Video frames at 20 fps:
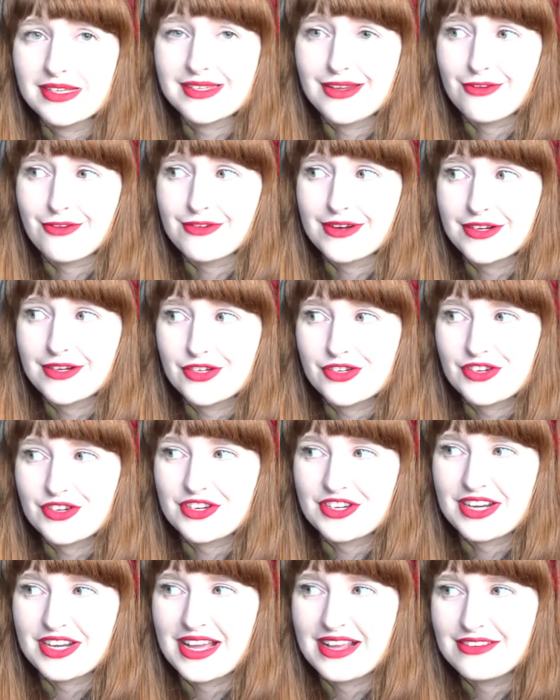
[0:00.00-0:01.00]
it's not a real
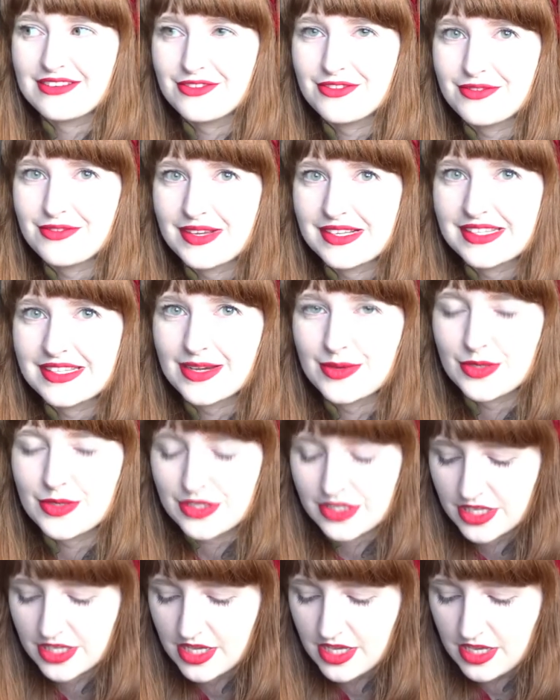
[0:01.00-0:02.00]
shrunken head, otherwise that
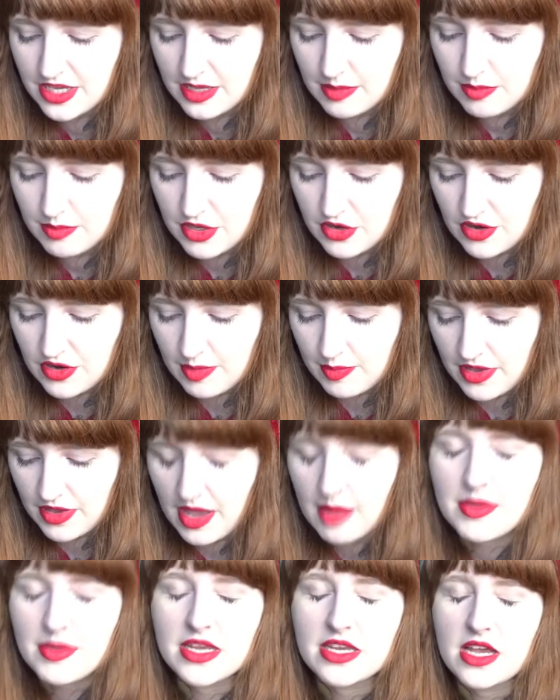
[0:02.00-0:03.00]
would be creepy.
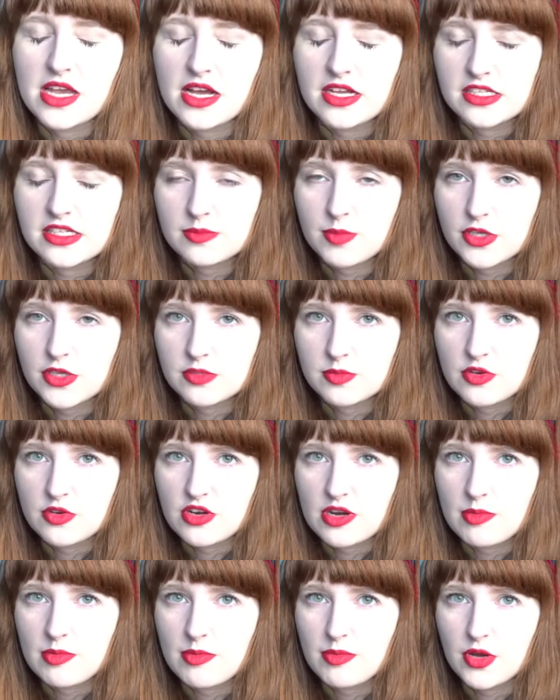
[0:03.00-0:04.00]
I mean, yeah, it's supposed to be
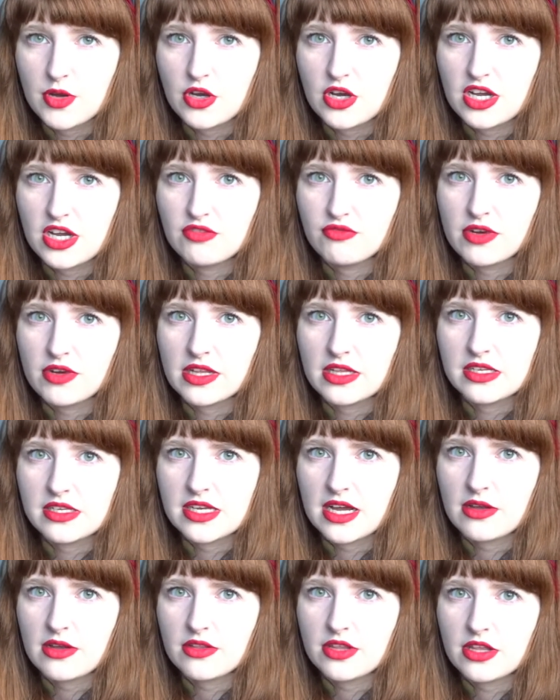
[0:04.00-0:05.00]
creepy, but I really
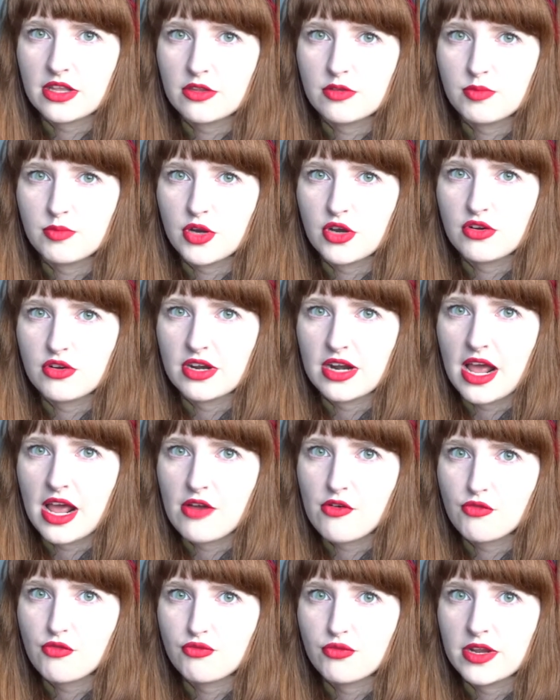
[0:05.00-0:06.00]
doubt that they put
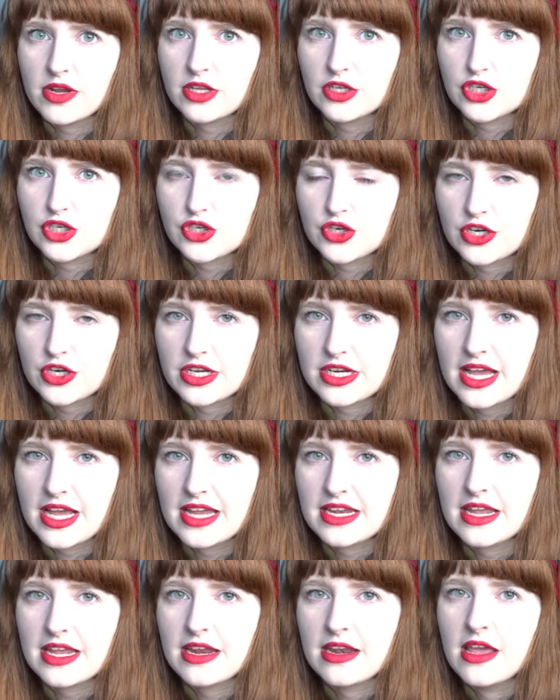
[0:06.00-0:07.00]
a real shrunken
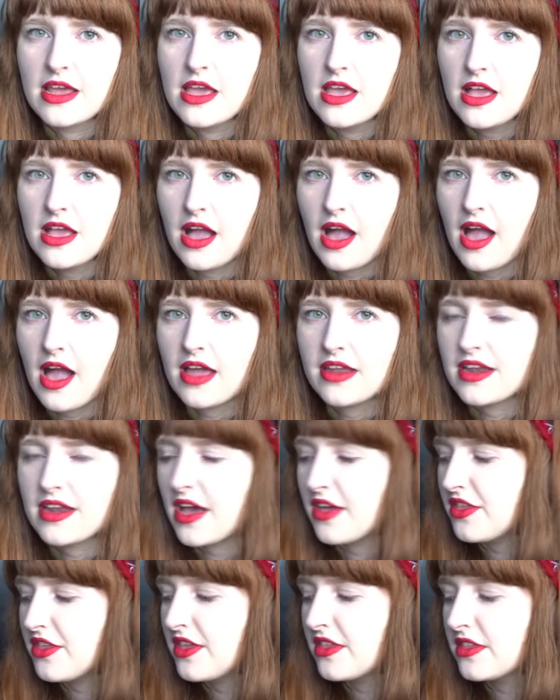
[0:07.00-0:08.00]
head in. And
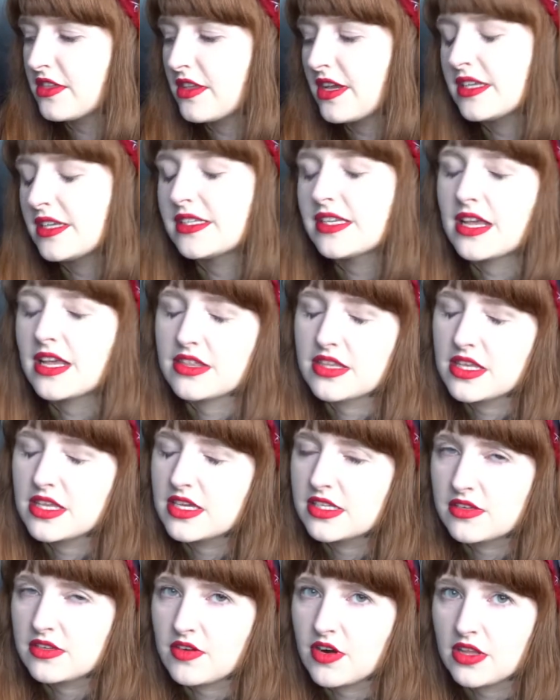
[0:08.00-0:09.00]
I think, as I said,
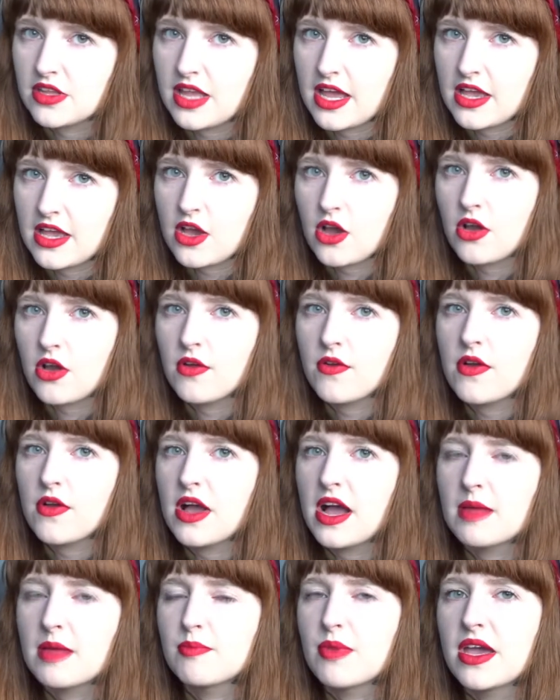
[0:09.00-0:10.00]
these are all like
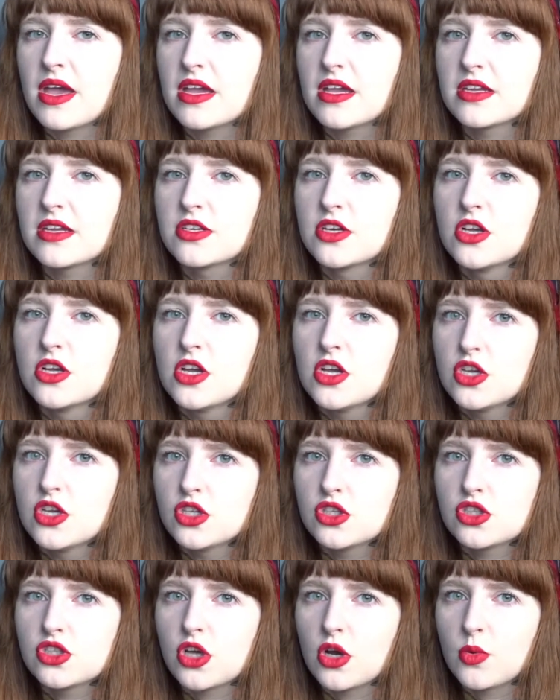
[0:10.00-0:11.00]
handmade,
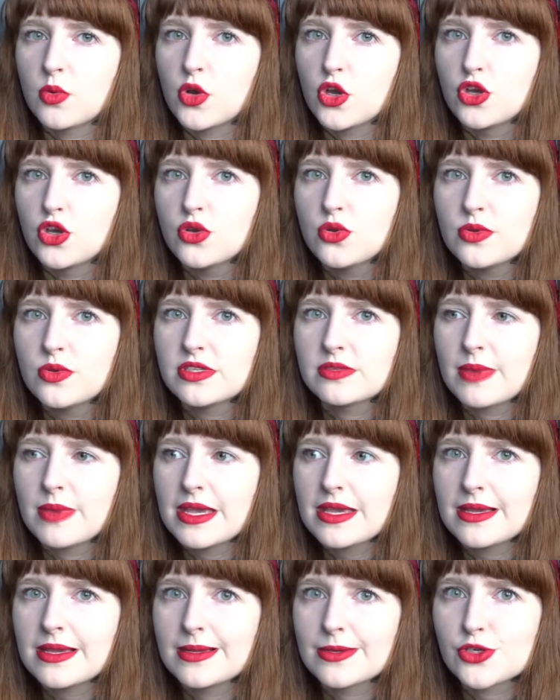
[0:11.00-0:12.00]
so who is
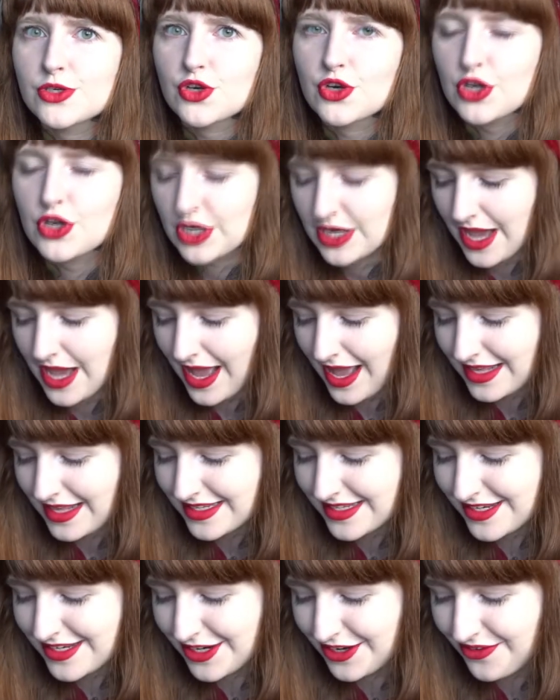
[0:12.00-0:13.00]
making shrunken
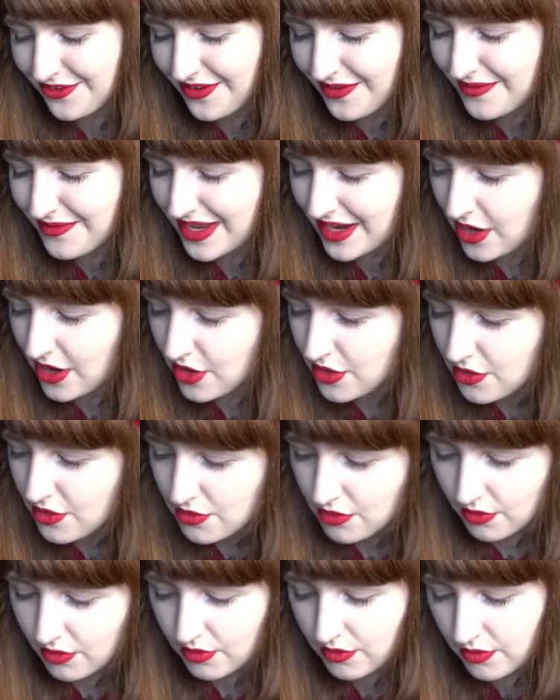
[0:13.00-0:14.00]
heads? Do you know what I mean?
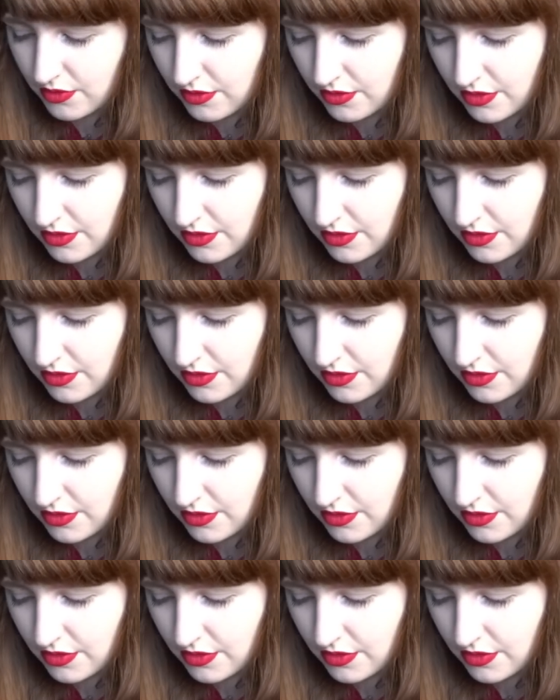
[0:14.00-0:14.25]
Oh,